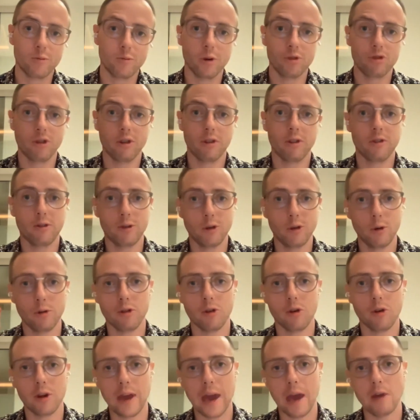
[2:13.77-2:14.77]
which is
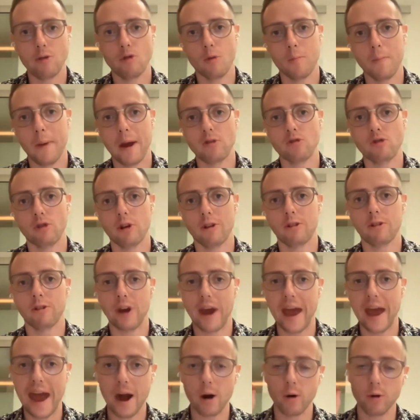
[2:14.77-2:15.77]
user engagement metrics
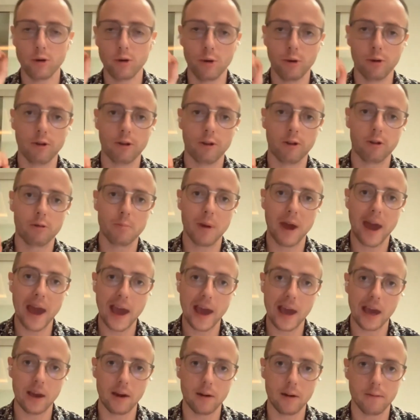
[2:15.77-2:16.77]
and how users
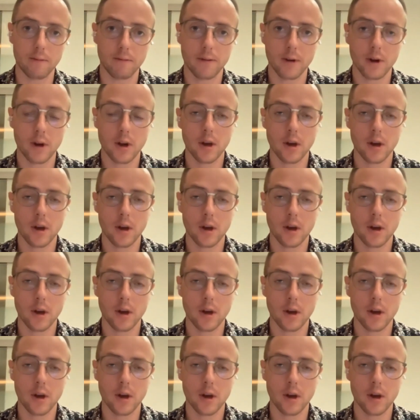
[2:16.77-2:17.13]
behave